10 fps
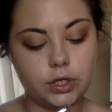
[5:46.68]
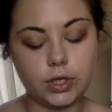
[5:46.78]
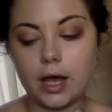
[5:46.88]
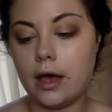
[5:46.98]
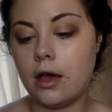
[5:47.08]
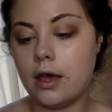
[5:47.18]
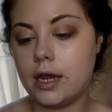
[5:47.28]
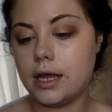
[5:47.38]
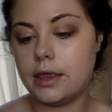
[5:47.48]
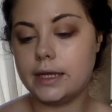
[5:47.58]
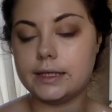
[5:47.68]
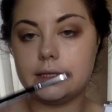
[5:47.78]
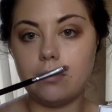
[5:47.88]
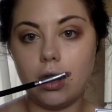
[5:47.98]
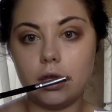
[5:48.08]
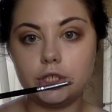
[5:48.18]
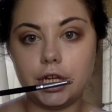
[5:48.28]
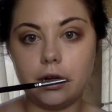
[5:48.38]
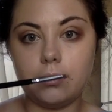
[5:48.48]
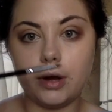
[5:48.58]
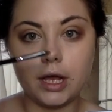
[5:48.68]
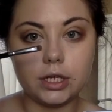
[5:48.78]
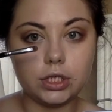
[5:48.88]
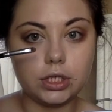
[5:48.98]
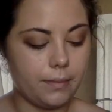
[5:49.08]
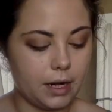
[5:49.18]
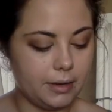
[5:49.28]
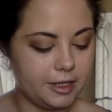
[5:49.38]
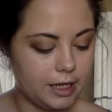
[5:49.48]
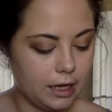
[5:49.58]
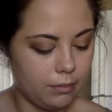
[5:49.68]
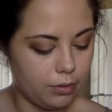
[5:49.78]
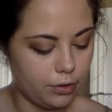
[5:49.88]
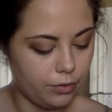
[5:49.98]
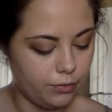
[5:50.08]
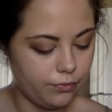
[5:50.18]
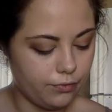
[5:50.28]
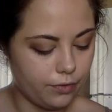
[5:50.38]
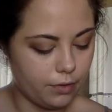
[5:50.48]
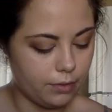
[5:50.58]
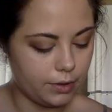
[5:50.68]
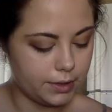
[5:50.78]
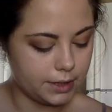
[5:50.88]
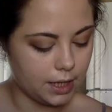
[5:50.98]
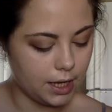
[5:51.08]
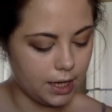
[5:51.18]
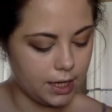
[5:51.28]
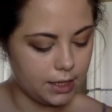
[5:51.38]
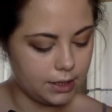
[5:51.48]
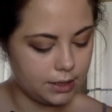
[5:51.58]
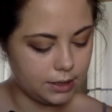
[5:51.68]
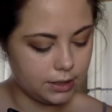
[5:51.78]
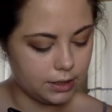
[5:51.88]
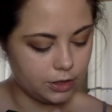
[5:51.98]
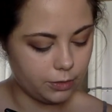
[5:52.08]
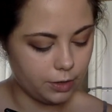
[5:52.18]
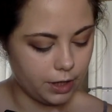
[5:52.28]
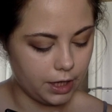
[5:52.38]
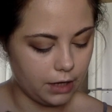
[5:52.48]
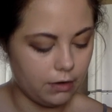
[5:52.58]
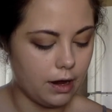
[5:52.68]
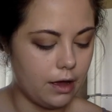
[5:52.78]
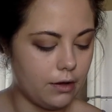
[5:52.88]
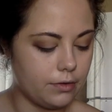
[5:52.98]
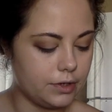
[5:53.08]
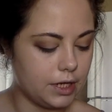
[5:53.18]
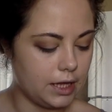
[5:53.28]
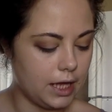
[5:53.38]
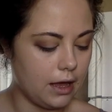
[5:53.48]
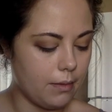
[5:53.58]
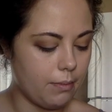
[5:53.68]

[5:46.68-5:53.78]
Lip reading: So on this small shader brush, I'm going to be taking Poof on both sides, swirling it around, and like